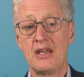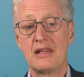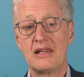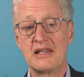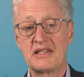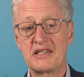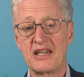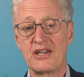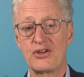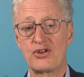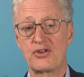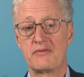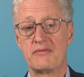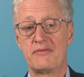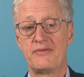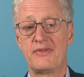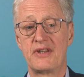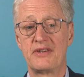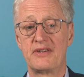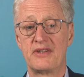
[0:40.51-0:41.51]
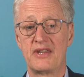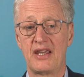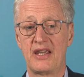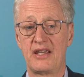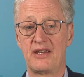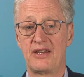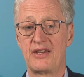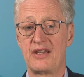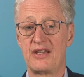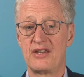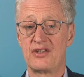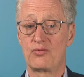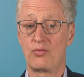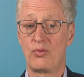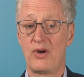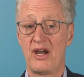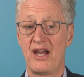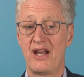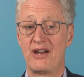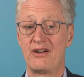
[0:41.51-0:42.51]
Litigation funding is
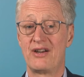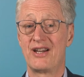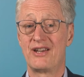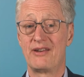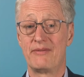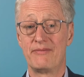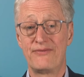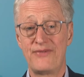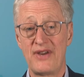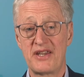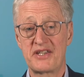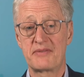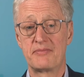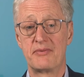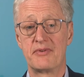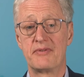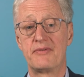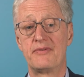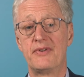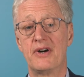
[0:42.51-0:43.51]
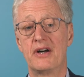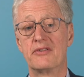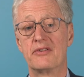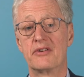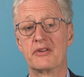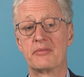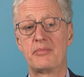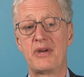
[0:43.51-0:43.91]
where an investment fund